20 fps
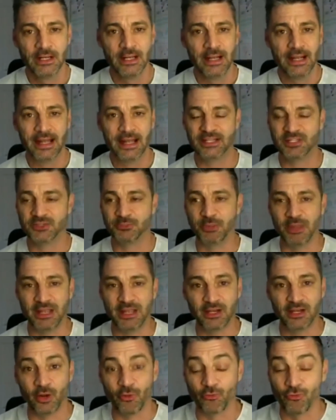It's
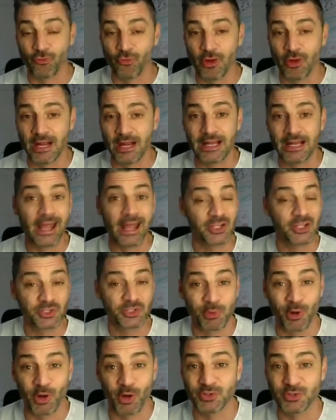been a really
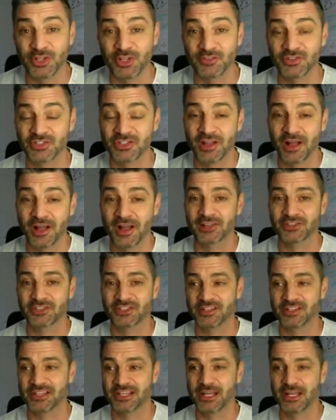explosive start to
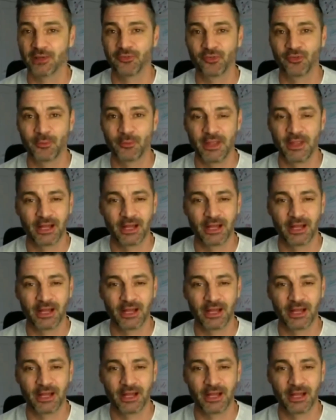the year for me,